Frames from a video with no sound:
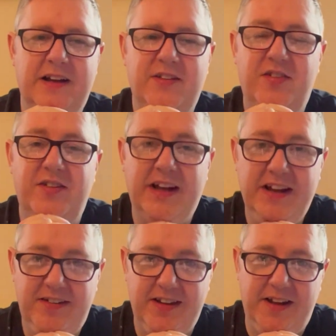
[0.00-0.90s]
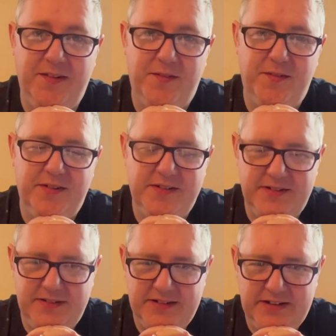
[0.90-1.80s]
Stay safe,
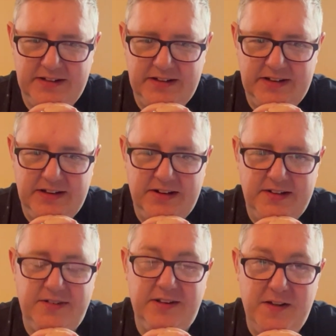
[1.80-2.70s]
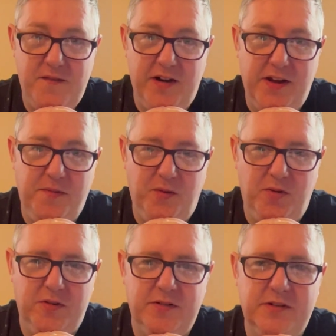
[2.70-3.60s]
stay
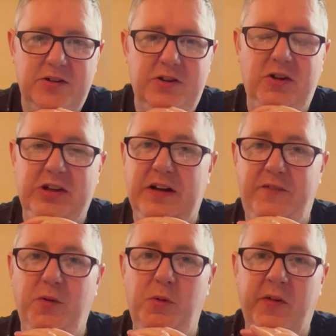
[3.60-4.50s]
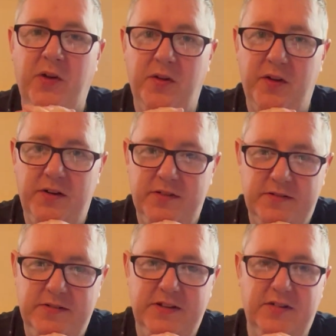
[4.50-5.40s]
faithful, look after one another.
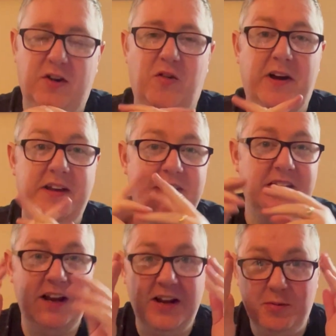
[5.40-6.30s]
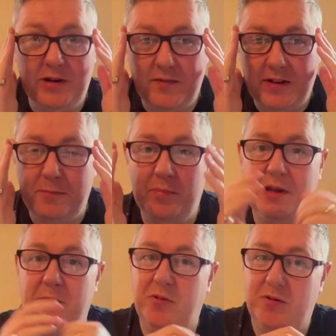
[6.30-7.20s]
It's a crazy day as we're living in,
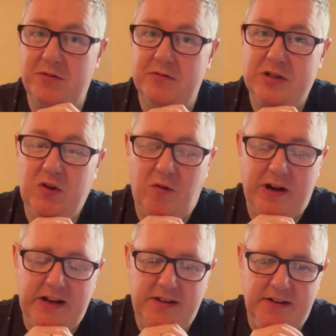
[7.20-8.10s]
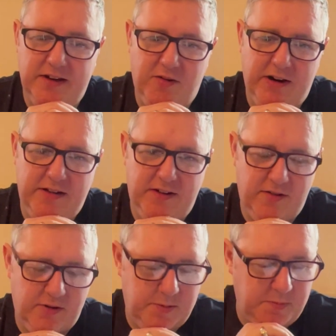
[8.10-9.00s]
people, crazy, crazy
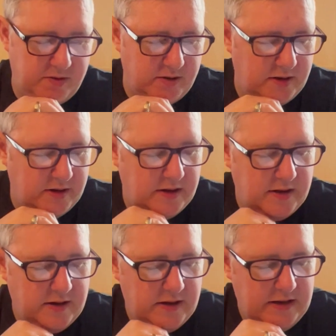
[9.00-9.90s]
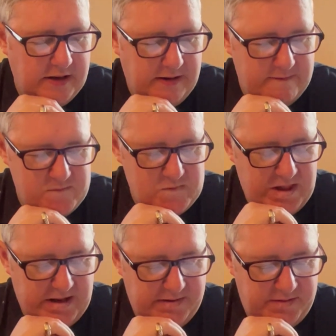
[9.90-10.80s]
times,
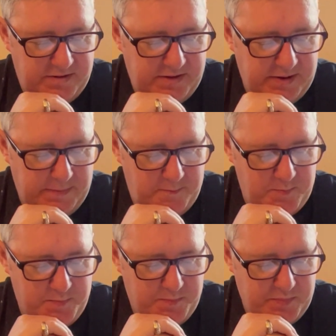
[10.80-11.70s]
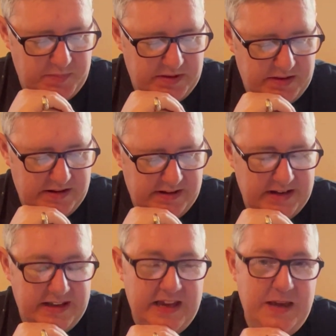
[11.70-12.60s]
and
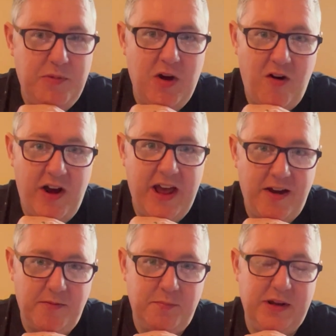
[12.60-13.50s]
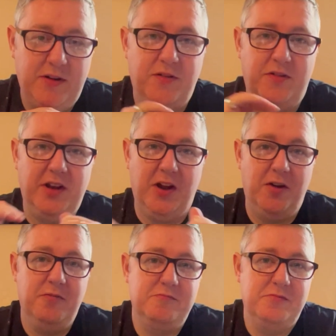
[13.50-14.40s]
keep your eye out, because, you
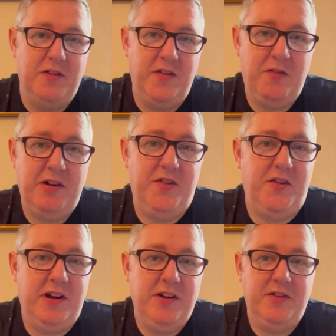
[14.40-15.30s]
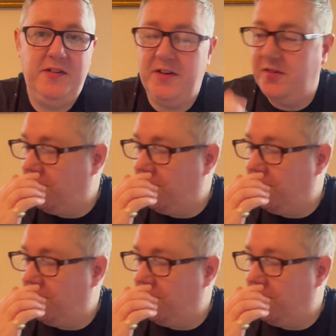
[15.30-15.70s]
know, within the restoration there's